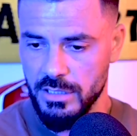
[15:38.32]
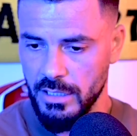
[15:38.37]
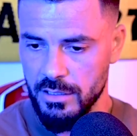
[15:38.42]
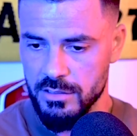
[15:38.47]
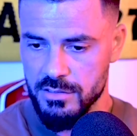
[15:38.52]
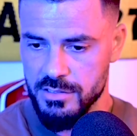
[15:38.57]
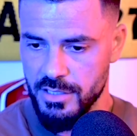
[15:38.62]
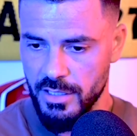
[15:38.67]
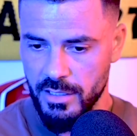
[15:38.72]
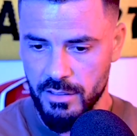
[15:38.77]

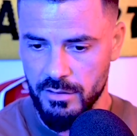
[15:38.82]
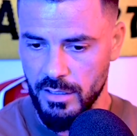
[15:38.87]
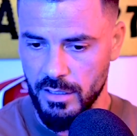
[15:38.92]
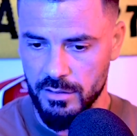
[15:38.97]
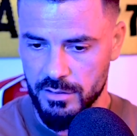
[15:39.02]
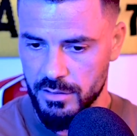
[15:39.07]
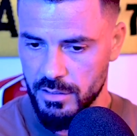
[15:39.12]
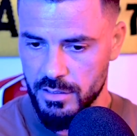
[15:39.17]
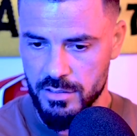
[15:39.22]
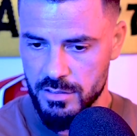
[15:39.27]
can say
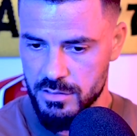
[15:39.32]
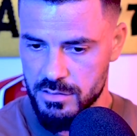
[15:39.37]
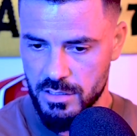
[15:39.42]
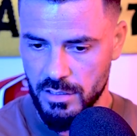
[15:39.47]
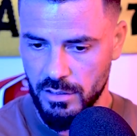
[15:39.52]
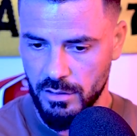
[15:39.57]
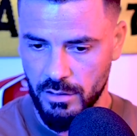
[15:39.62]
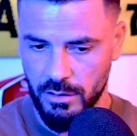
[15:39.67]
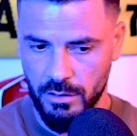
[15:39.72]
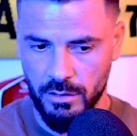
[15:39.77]
that he's
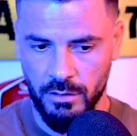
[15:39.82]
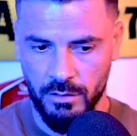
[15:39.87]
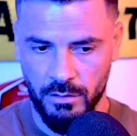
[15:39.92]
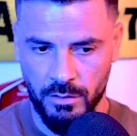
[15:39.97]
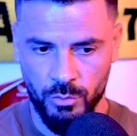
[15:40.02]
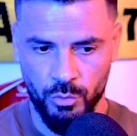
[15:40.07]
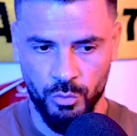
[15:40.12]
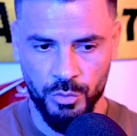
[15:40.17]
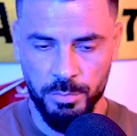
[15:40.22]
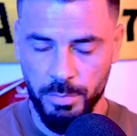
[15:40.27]

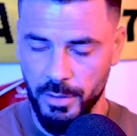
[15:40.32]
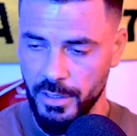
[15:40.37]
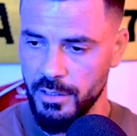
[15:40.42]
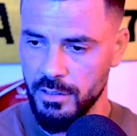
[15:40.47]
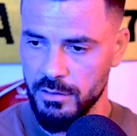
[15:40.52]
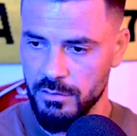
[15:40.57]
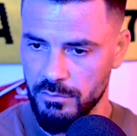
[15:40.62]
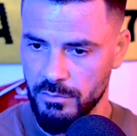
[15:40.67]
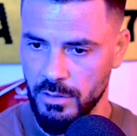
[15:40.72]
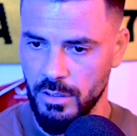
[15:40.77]
a good
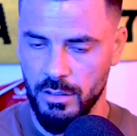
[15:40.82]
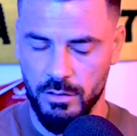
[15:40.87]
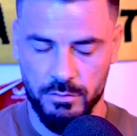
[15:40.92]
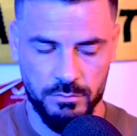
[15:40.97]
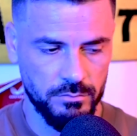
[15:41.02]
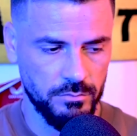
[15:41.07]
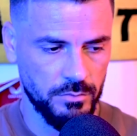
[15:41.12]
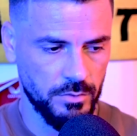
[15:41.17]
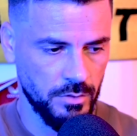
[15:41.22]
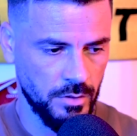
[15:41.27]
player.
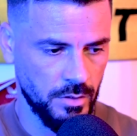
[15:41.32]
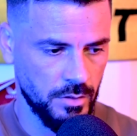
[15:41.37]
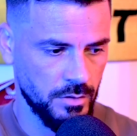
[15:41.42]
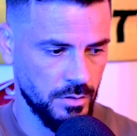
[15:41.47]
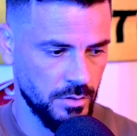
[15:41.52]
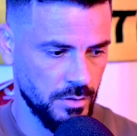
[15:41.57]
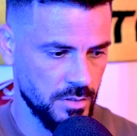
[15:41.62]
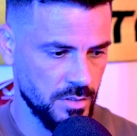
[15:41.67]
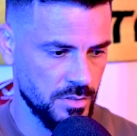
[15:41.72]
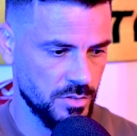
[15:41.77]

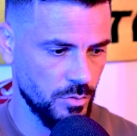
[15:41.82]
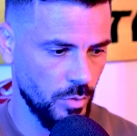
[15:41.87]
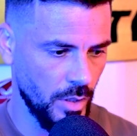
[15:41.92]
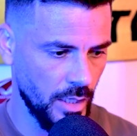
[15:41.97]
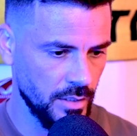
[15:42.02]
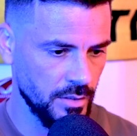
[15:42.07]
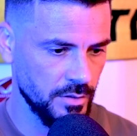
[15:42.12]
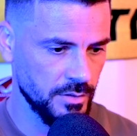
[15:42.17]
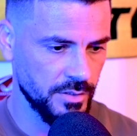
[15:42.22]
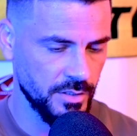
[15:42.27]
His
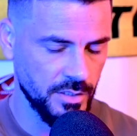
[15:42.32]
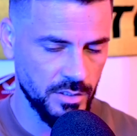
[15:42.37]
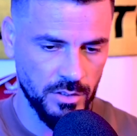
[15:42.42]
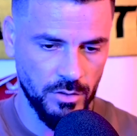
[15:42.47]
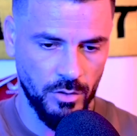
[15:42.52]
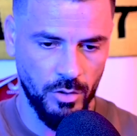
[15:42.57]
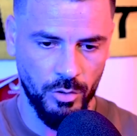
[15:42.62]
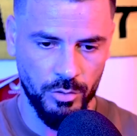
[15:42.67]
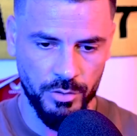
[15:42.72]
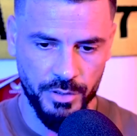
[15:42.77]
quality,
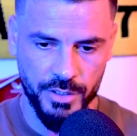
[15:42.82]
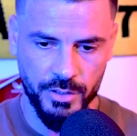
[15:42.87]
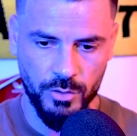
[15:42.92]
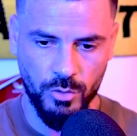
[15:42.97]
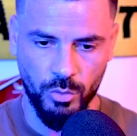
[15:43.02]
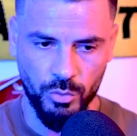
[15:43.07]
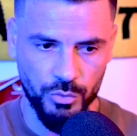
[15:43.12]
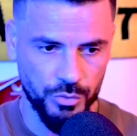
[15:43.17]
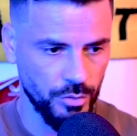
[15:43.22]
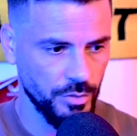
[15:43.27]
how he
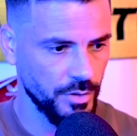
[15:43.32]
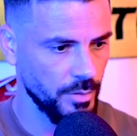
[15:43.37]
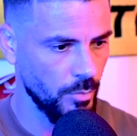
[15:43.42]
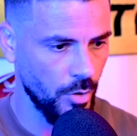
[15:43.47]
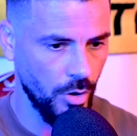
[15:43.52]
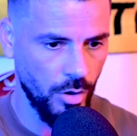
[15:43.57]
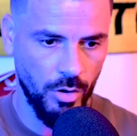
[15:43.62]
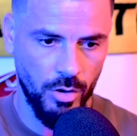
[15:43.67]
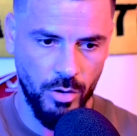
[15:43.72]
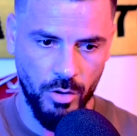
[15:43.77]
control the
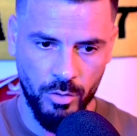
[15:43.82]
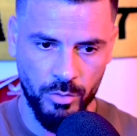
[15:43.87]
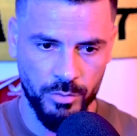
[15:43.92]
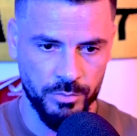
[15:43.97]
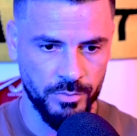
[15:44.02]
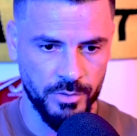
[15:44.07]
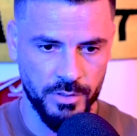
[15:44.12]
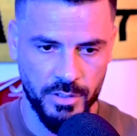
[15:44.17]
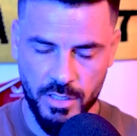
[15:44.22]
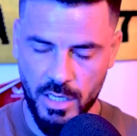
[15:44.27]
ball,
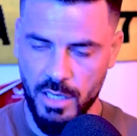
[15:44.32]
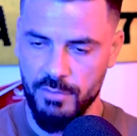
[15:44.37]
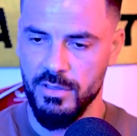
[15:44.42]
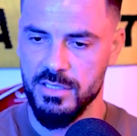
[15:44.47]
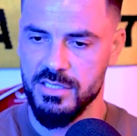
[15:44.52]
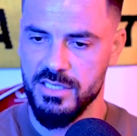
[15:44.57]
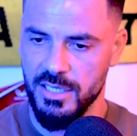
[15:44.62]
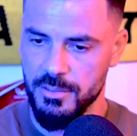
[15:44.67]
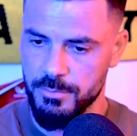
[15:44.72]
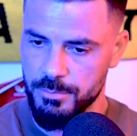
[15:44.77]
how he have
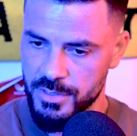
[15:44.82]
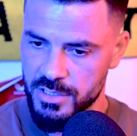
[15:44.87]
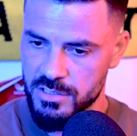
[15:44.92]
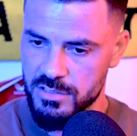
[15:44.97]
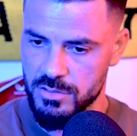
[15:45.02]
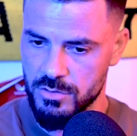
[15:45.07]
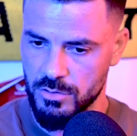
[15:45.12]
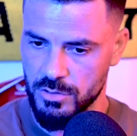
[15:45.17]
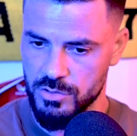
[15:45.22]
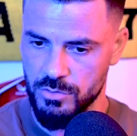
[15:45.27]
a set
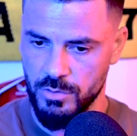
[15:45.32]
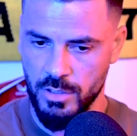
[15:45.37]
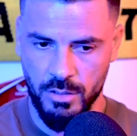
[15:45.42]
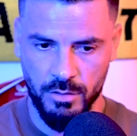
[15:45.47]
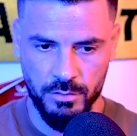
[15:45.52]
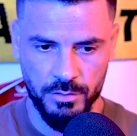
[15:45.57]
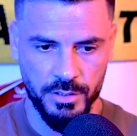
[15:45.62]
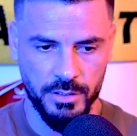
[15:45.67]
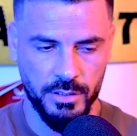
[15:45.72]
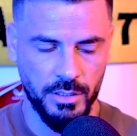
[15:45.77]
pieces as
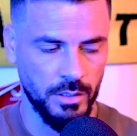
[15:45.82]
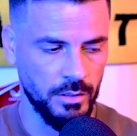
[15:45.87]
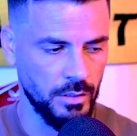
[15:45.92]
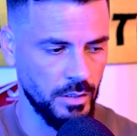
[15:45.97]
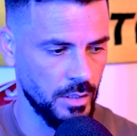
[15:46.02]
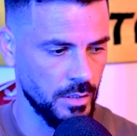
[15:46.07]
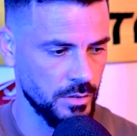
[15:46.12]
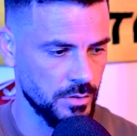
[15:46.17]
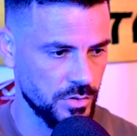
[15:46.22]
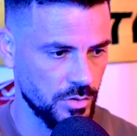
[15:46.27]
well. He
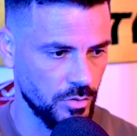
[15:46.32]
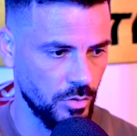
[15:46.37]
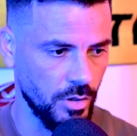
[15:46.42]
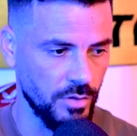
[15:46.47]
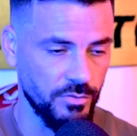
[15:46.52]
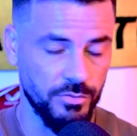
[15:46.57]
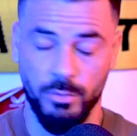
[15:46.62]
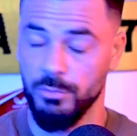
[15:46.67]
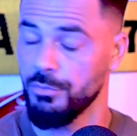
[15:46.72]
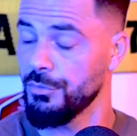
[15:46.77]
can
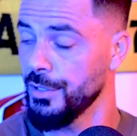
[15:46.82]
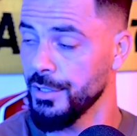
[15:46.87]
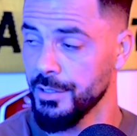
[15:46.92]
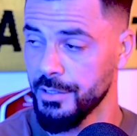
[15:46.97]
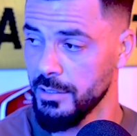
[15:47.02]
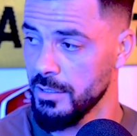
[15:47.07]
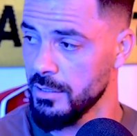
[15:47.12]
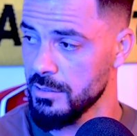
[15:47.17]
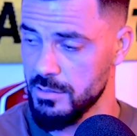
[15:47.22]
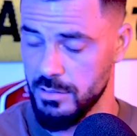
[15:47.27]
score from free
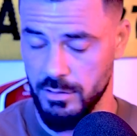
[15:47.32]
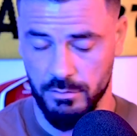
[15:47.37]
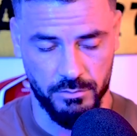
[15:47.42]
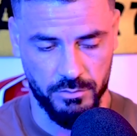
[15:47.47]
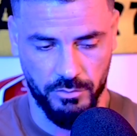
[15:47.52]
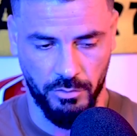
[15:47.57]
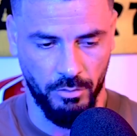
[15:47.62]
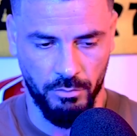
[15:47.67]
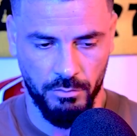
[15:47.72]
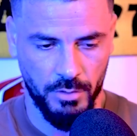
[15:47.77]
kicks,
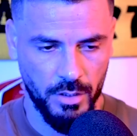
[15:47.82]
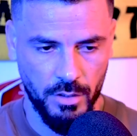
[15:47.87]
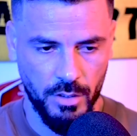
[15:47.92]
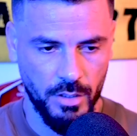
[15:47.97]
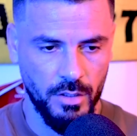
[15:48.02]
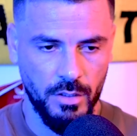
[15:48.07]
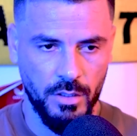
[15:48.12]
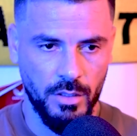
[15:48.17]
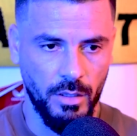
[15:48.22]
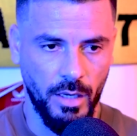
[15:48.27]
and so
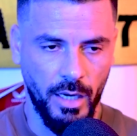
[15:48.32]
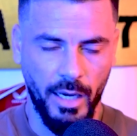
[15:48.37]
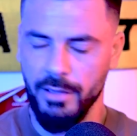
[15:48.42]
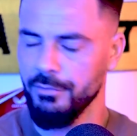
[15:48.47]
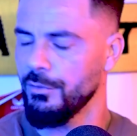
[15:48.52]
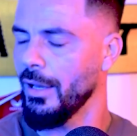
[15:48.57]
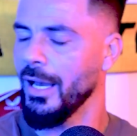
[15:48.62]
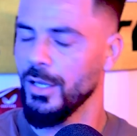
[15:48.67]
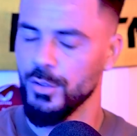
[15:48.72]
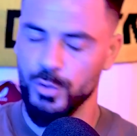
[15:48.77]

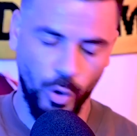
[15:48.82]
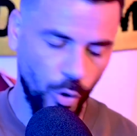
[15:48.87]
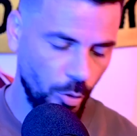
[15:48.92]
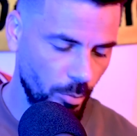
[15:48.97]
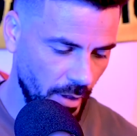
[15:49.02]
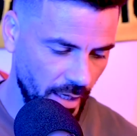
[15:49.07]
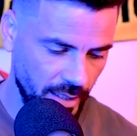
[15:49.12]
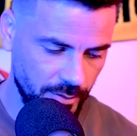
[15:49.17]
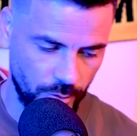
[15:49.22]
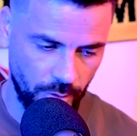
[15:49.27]
I
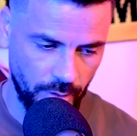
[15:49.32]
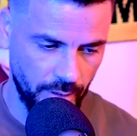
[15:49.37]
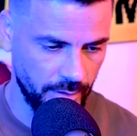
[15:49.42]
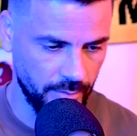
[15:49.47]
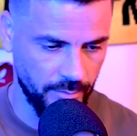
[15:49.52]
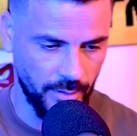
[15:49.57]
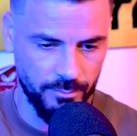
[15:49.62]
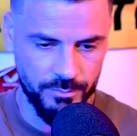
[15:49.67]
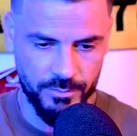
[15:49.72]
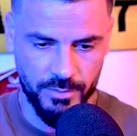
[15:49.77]
don't mind, bro.
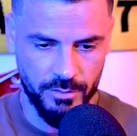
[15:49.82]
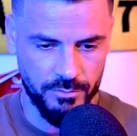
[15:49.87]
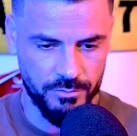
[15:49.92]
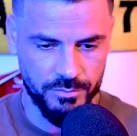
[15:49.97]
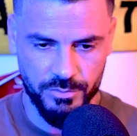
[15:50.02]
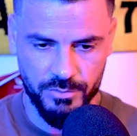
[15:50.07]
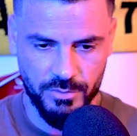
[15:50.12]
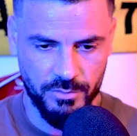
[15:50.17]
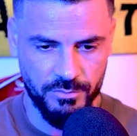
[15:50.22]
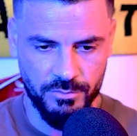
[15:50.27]
I'm
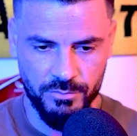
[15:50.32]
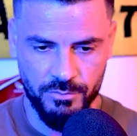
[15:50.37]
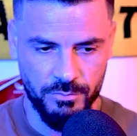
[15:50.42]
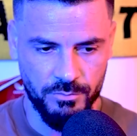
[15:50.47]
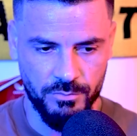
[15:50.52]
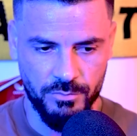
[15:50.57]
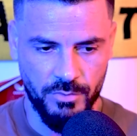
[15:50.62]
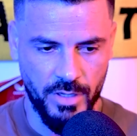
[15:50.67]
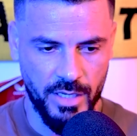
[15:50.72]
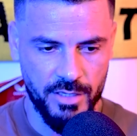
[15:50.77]

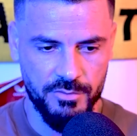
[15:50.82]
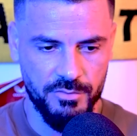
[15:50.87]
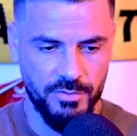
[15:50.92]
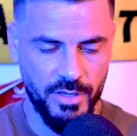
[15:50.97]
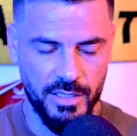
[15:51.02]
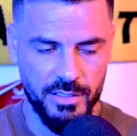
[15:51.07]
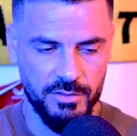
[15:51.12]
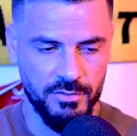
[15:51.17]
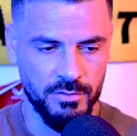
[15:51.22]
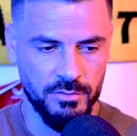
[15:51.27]
very,
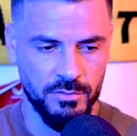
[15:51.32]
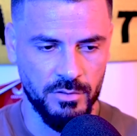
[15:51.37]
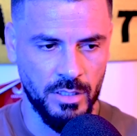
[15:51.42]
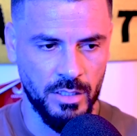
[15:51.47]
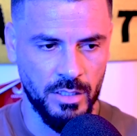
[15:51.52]
very,